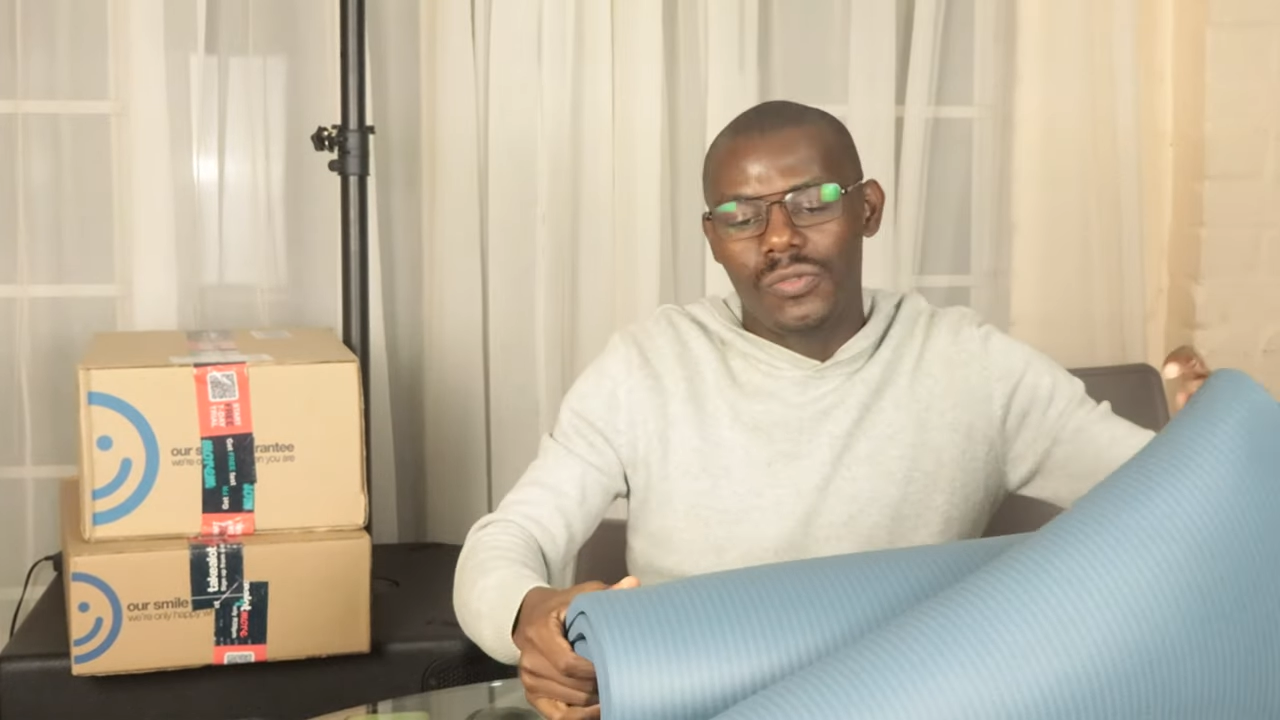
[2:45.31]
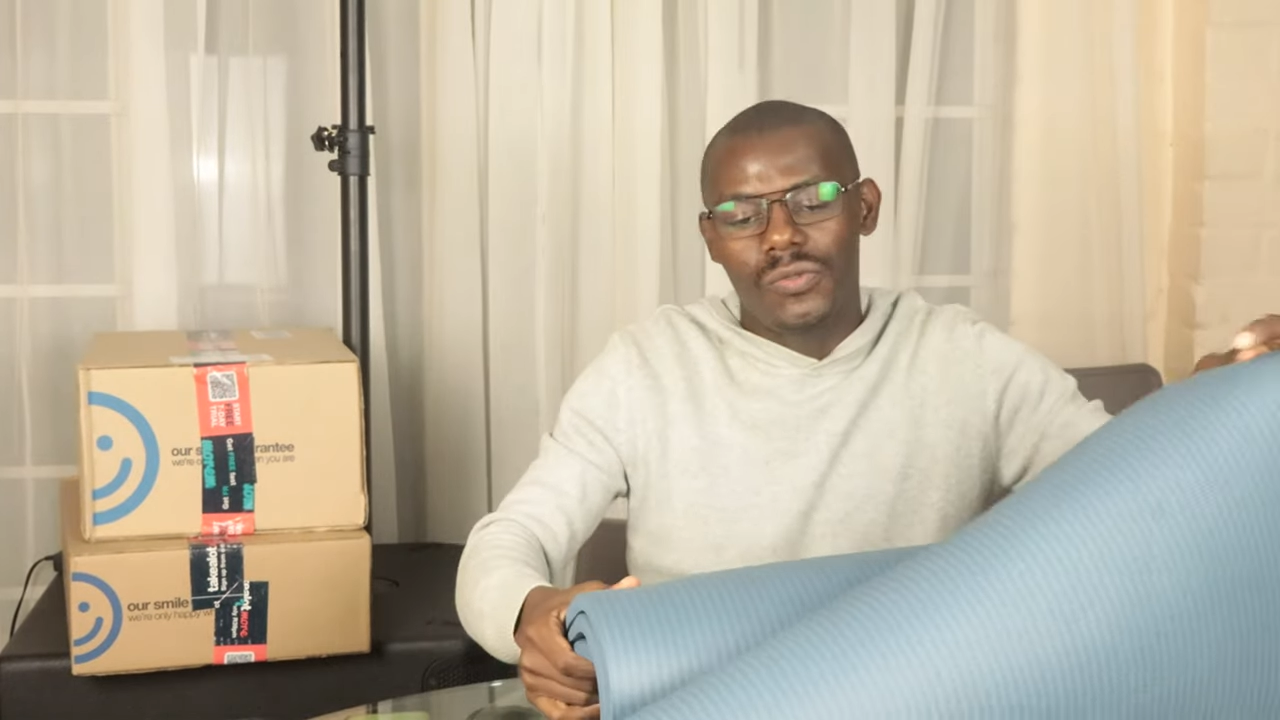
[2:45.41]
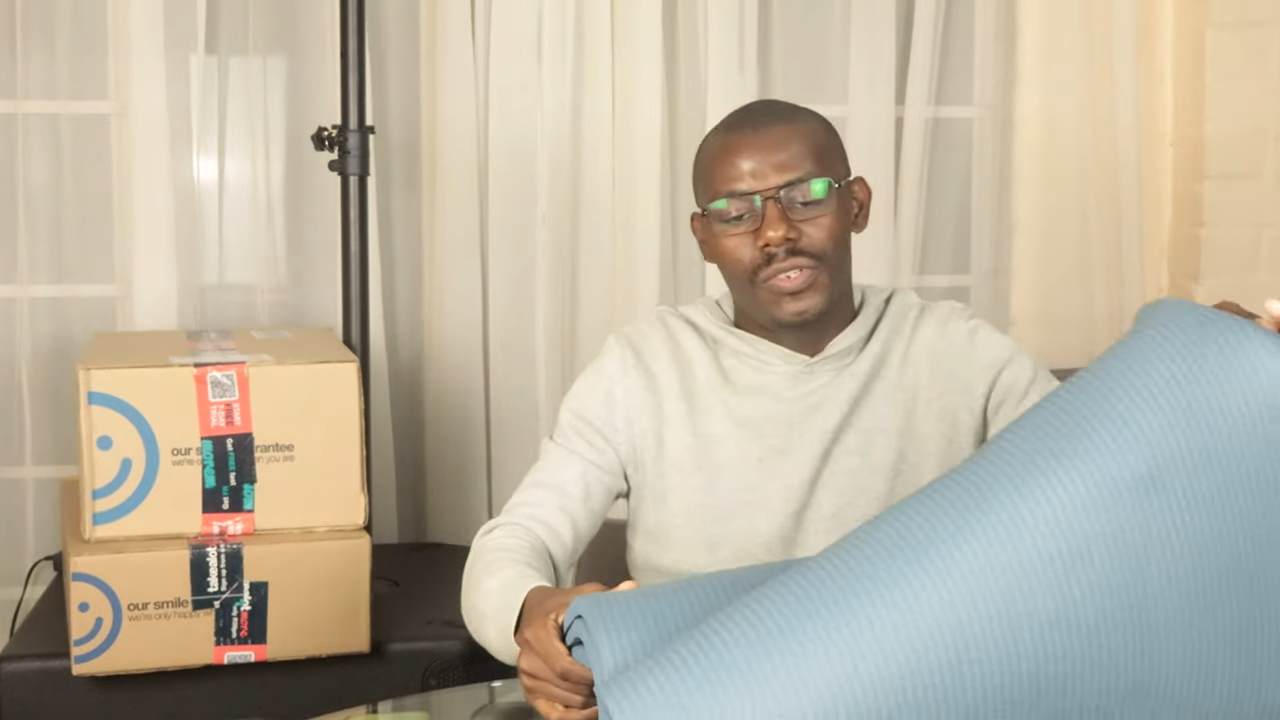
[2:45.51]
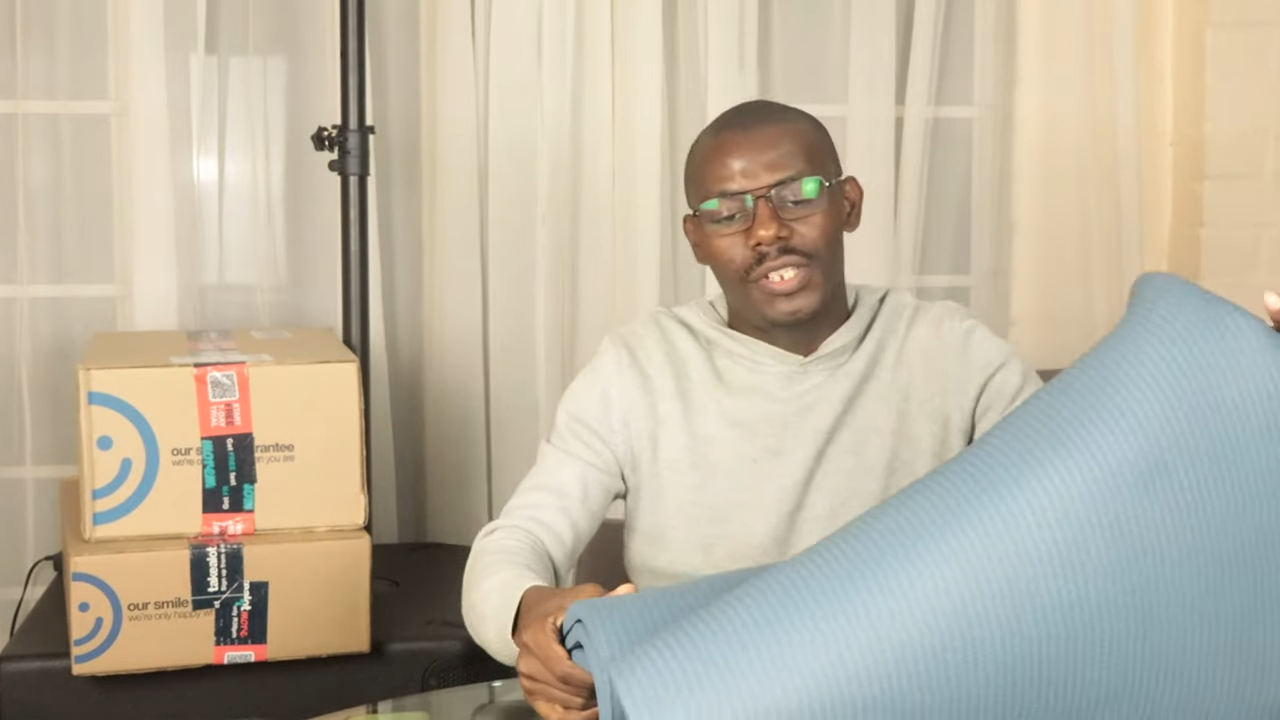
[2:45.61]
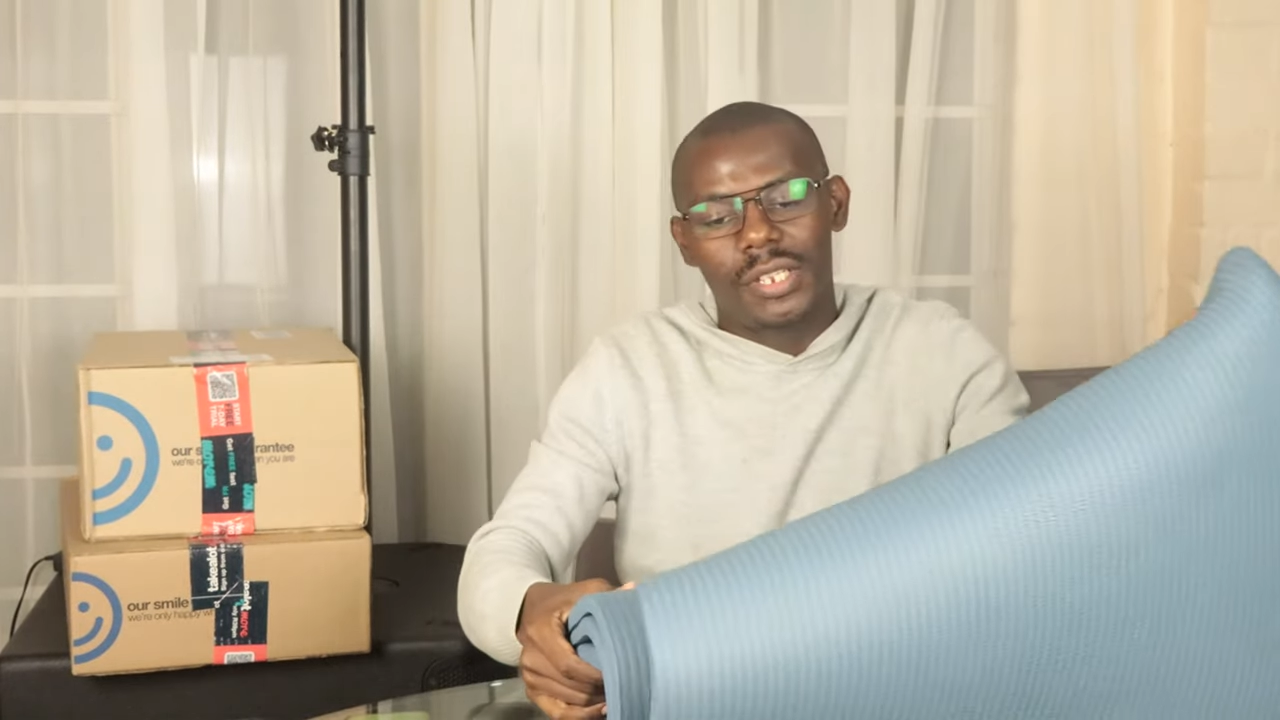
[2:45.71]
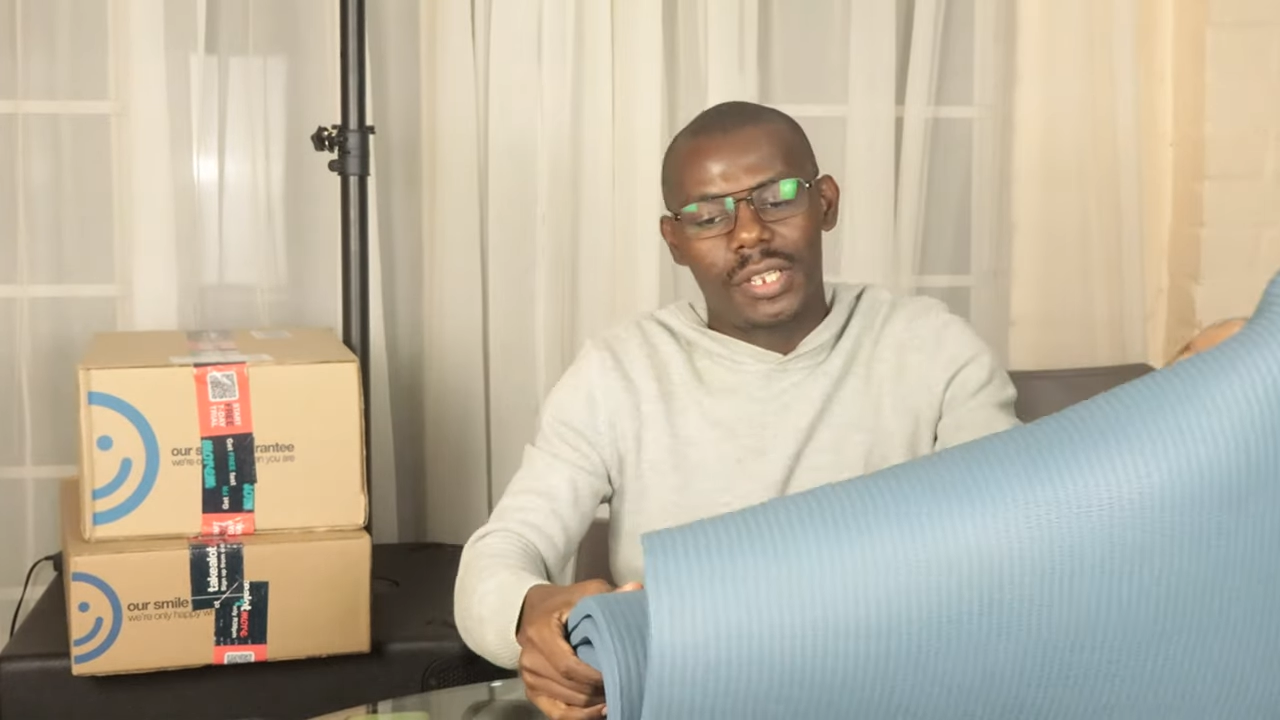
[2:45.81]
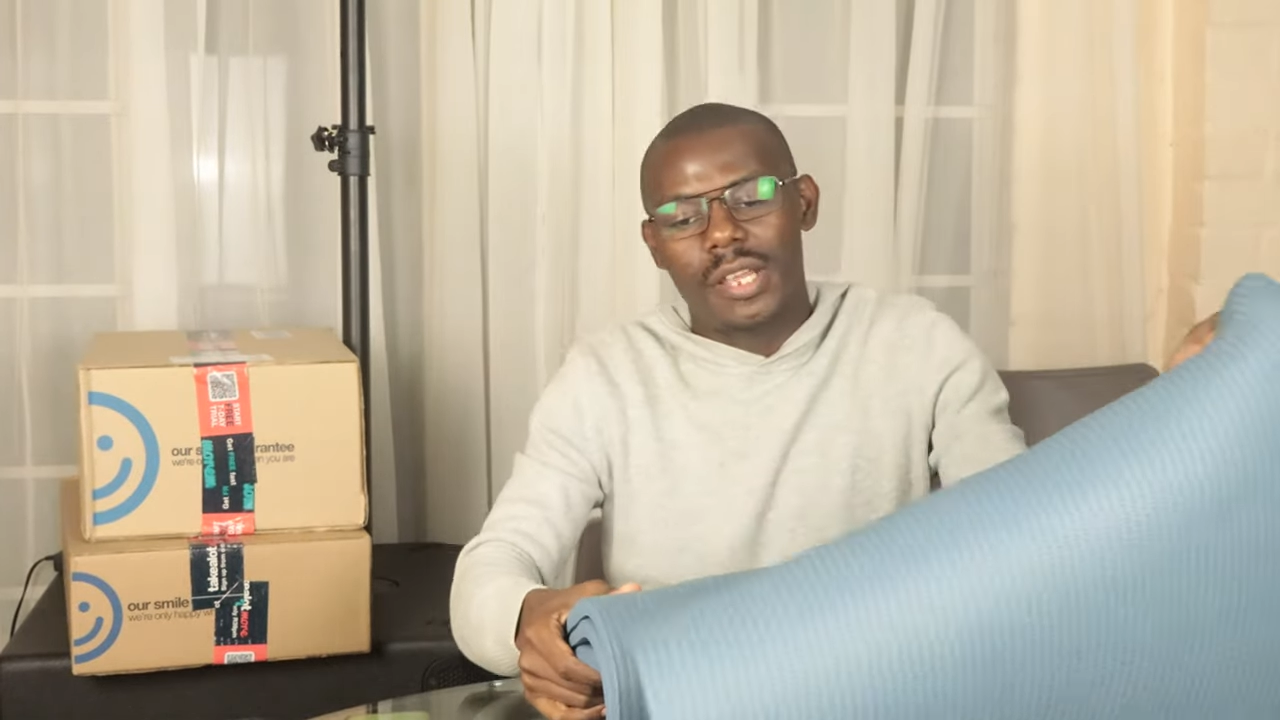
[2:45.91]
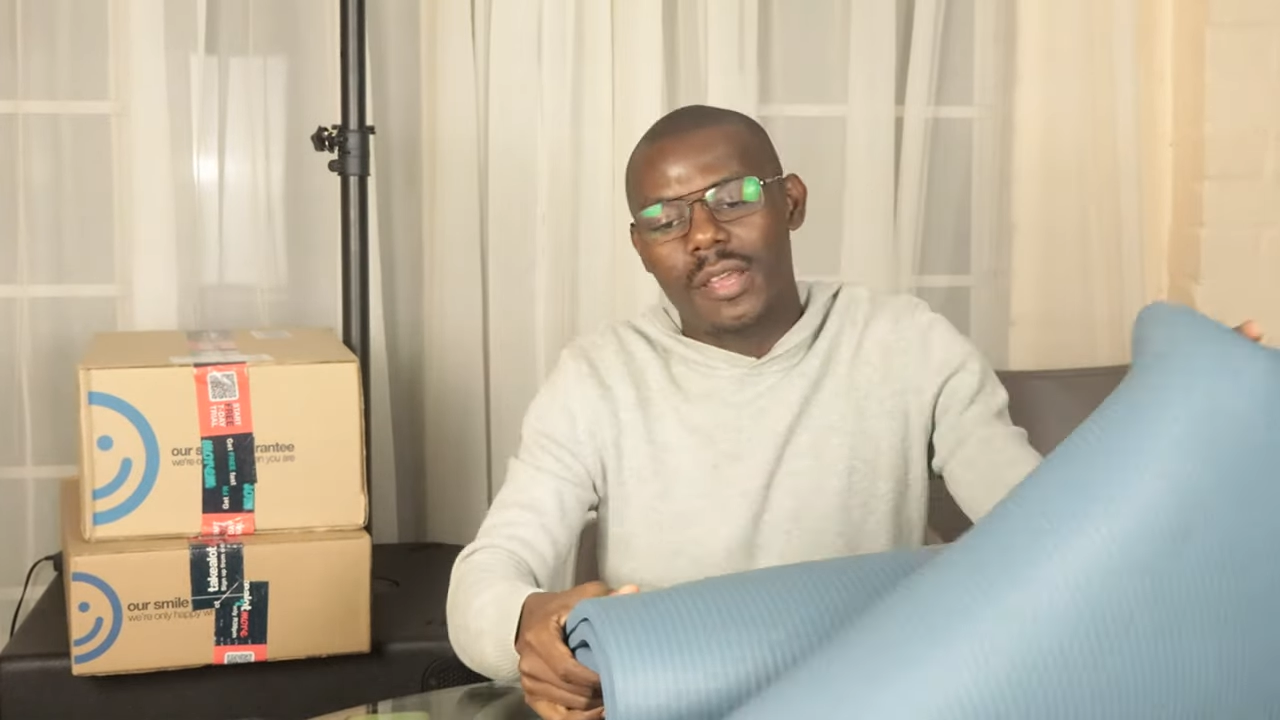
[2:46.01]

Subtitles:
use